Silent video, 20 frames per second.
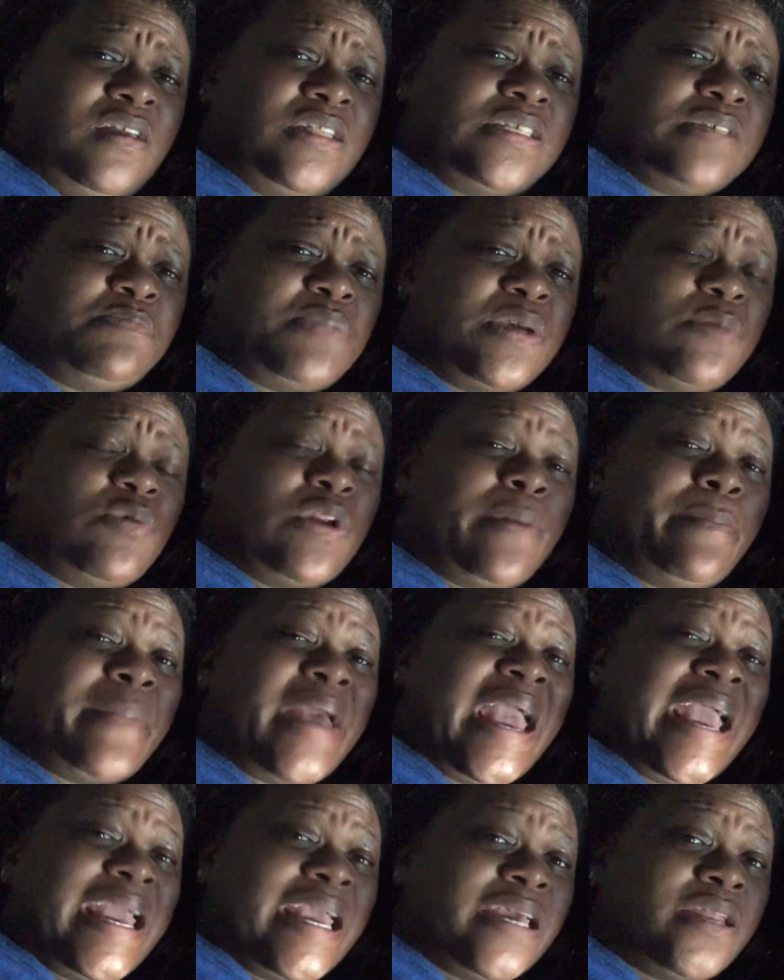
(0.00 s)
to be with a
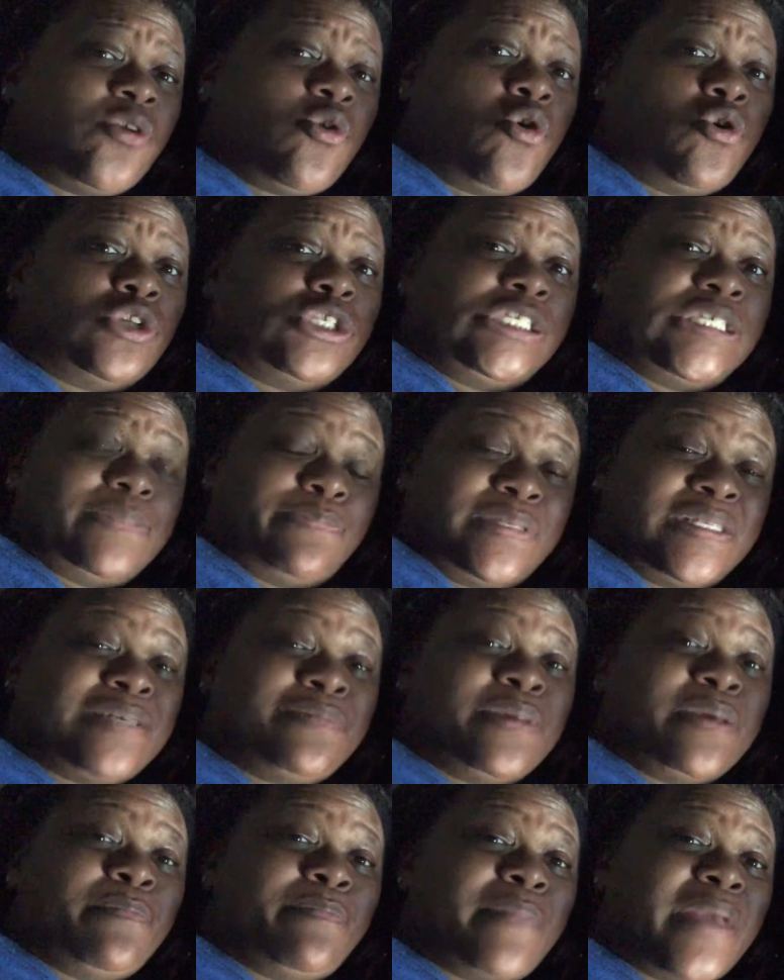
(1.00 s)
man or
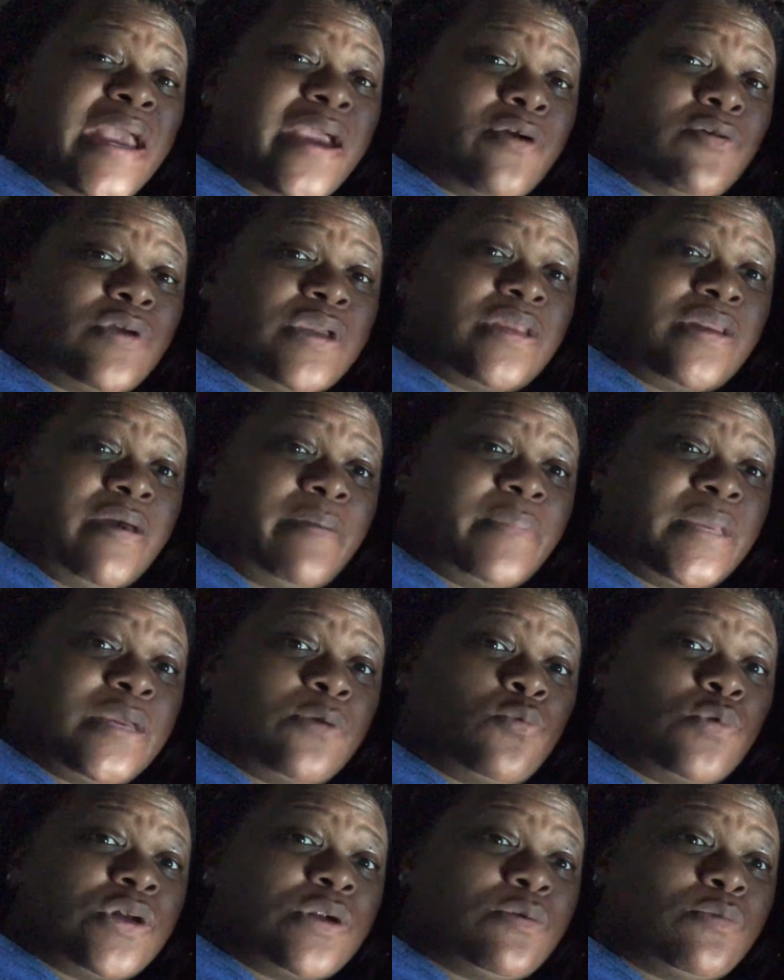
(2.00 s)
Gypsy be married? I
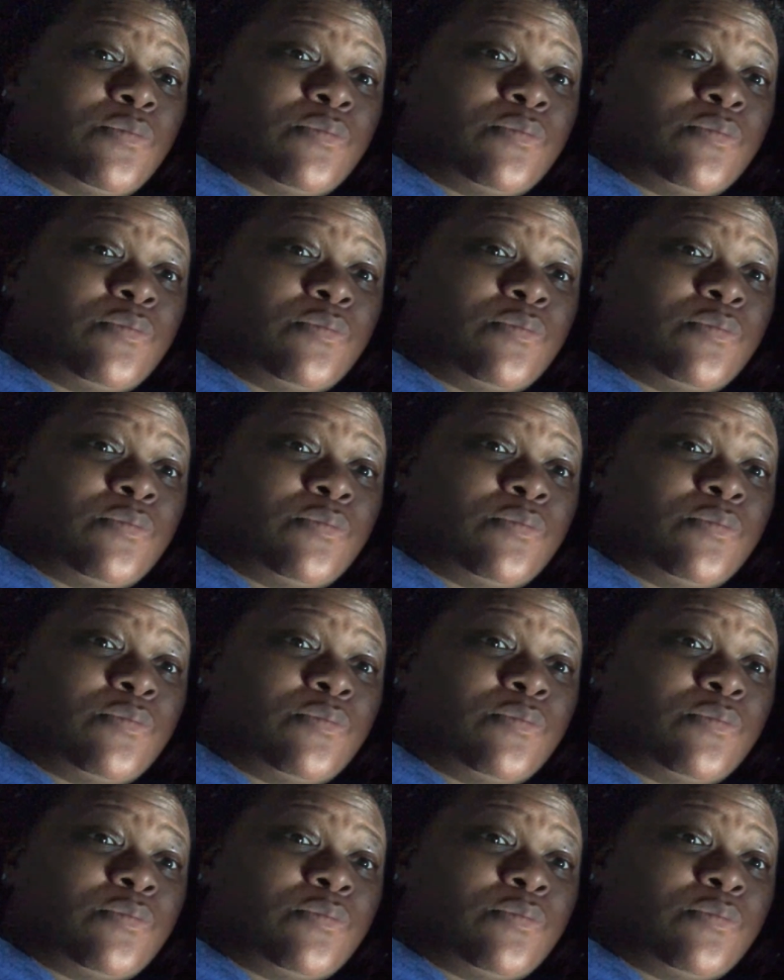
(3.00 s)
mean, what